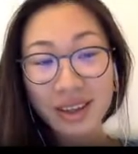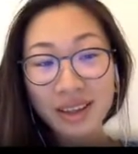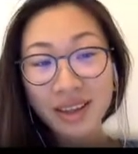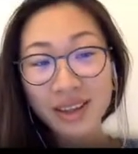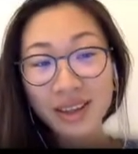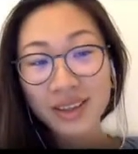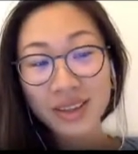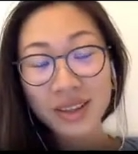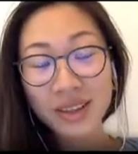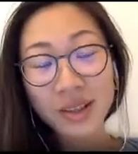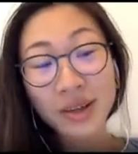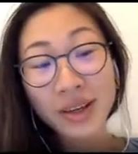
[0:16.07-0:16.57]

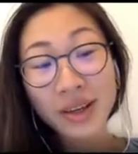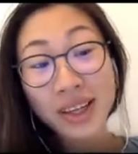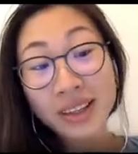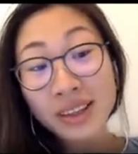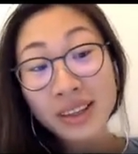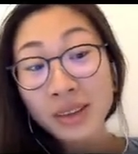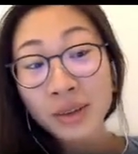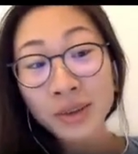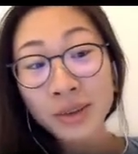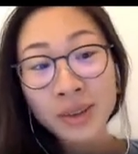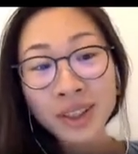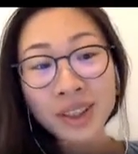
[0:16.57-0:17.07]
So at
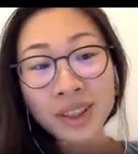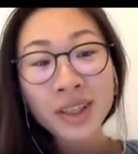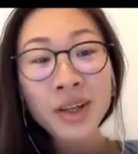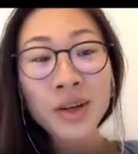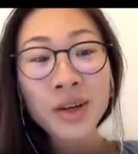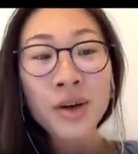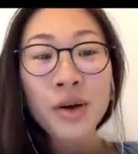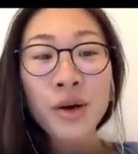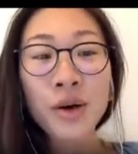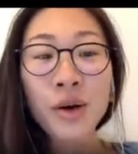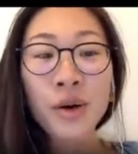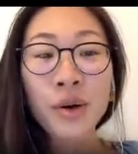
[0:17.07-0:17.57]
Ellure,
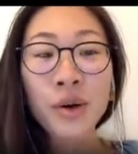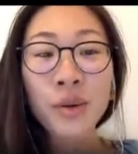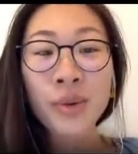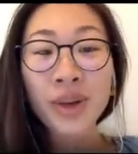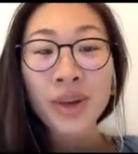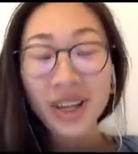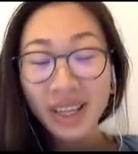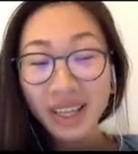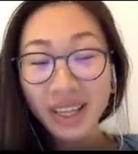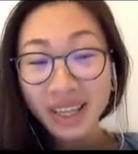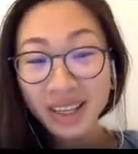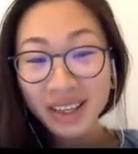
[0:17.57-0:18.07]

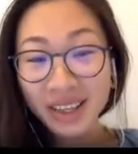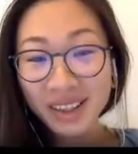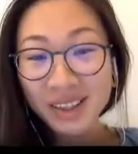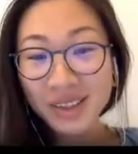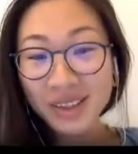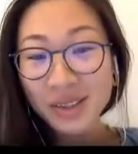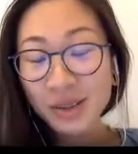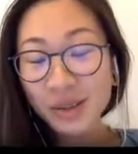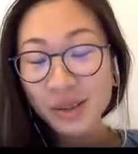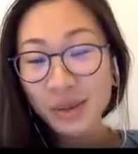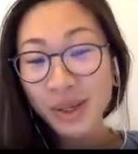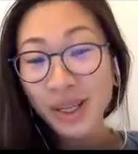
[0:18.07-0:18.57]
we're here
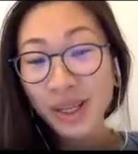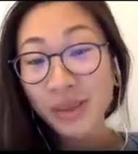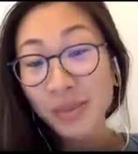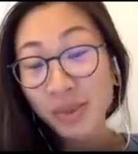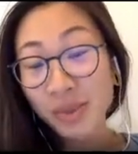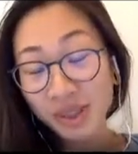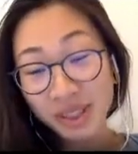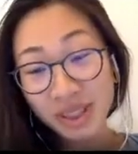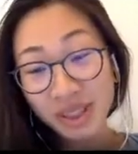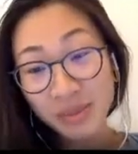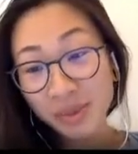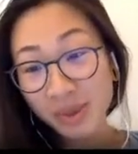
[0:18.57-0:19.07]
to create
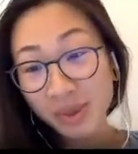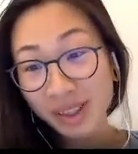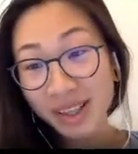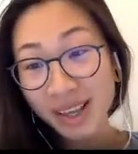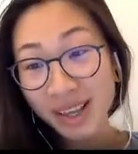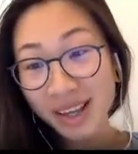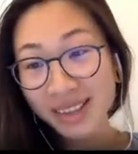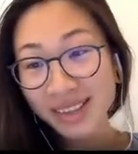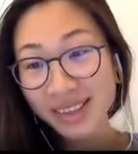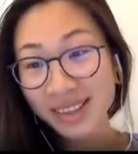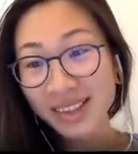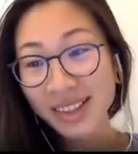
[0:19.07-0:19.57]
beauty
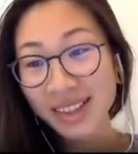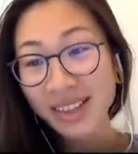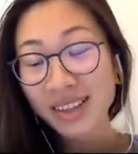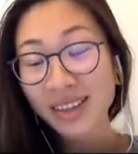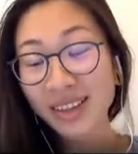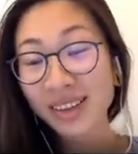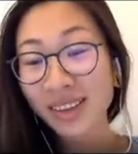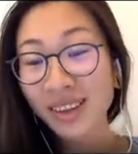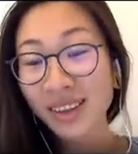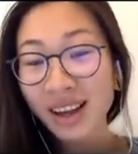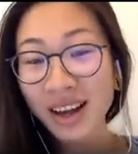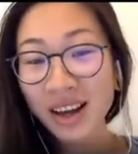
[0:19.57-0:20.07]
products that
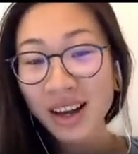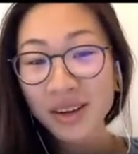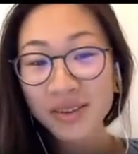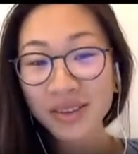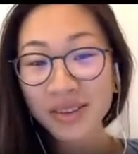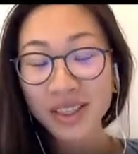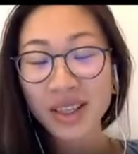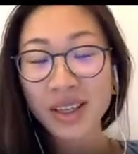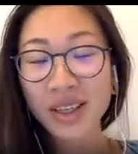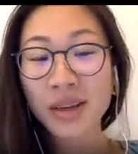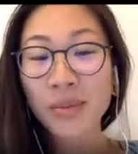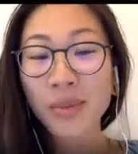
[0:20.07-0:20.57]
are
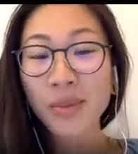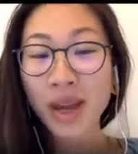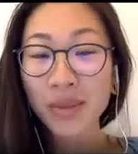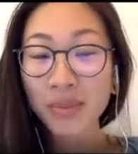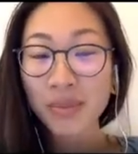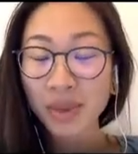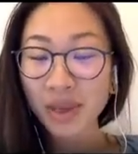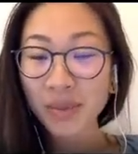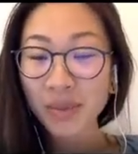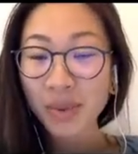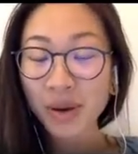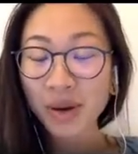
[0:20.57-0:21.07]
loved by
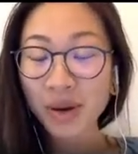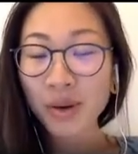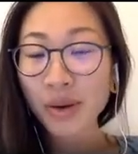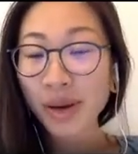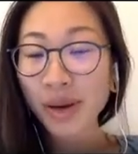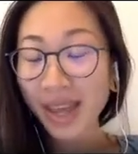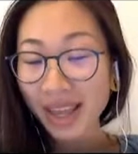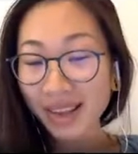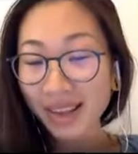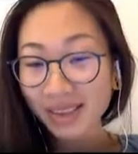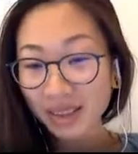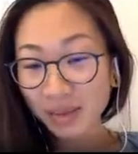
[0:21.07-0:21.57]
people
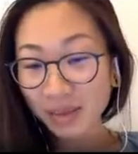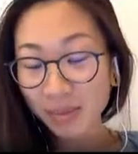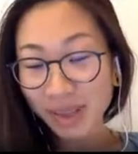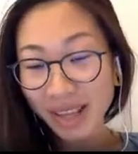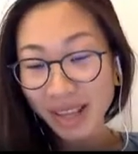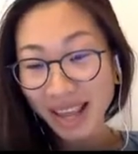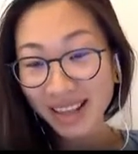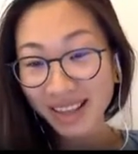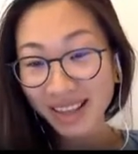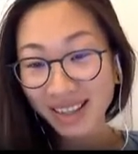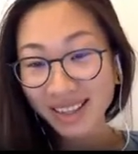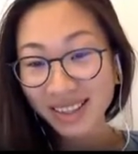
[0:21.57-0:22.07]
and the
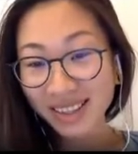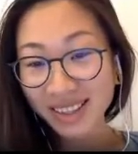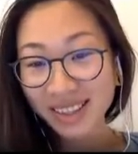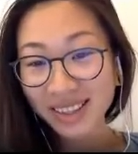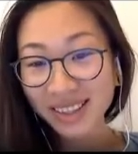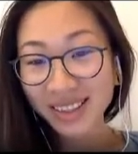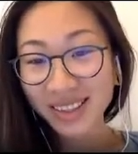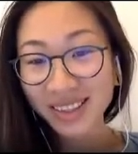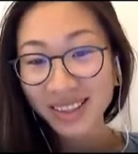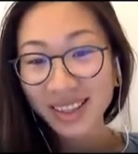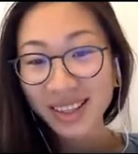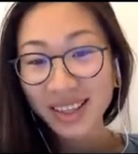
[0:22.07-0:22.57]
planet.
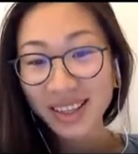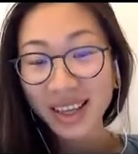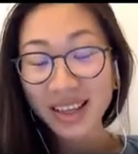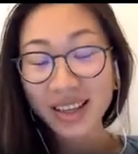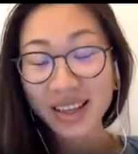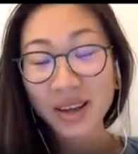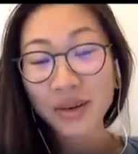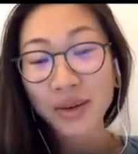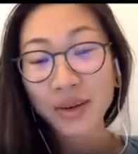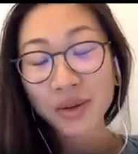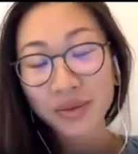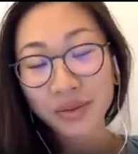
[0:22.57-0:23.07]
And
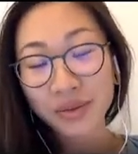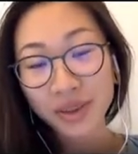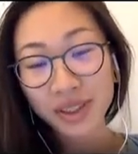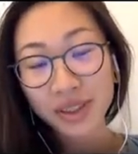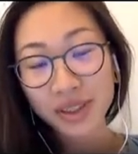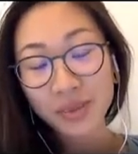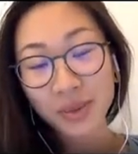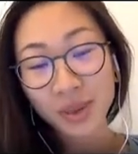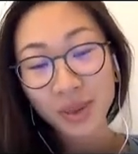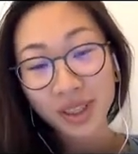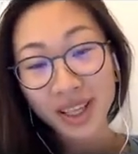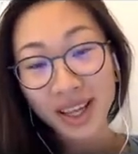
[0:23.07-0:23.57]
our
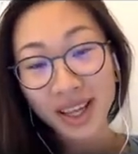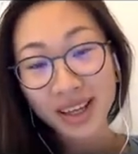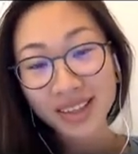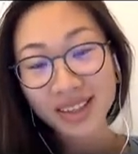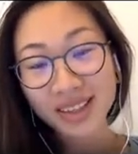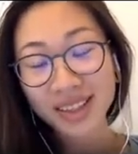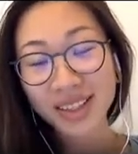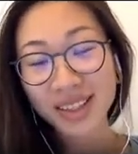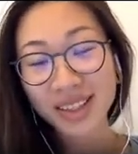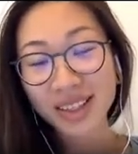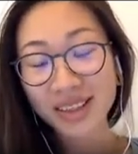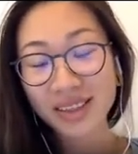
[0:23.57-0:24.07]
first
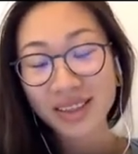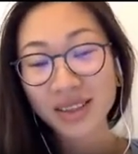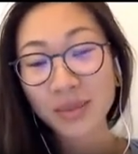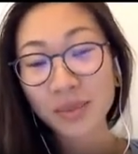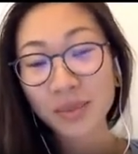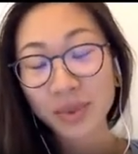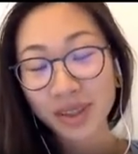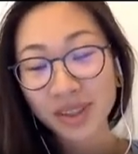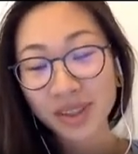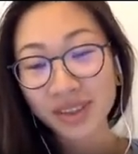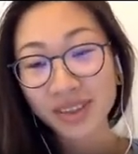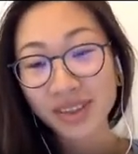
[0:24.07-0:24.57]
product is a
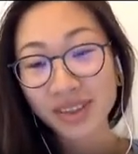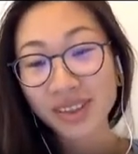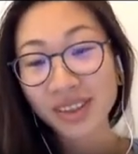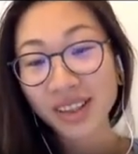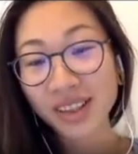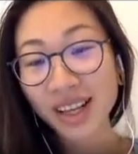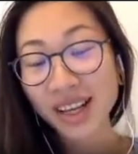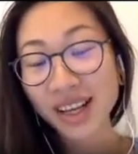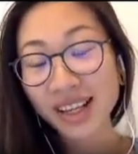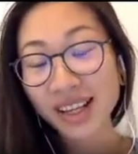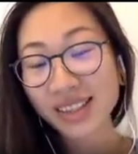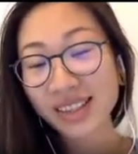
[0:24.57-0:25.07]

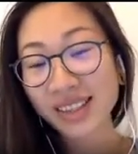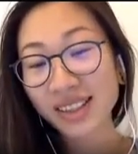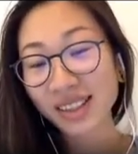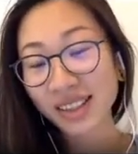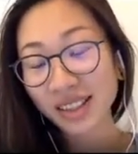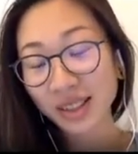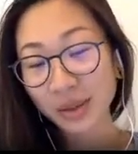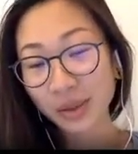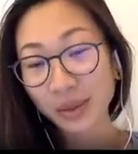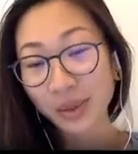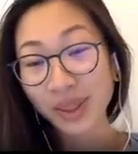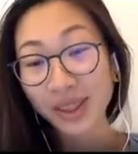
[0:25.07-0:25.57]
personalized
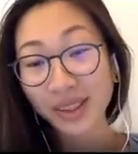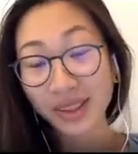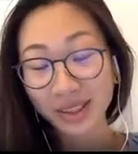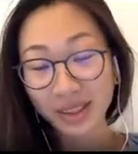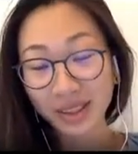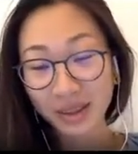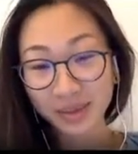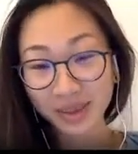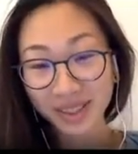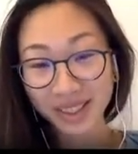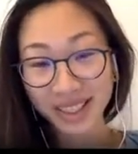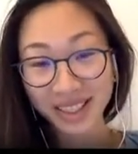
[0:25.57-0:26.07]
liquid
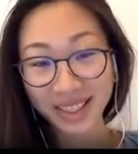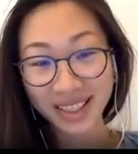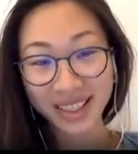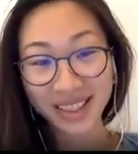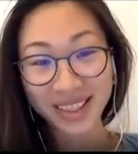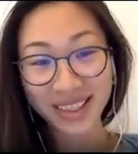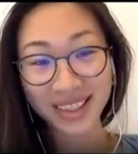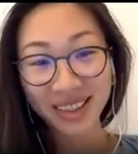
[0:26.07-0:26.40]
lipstick.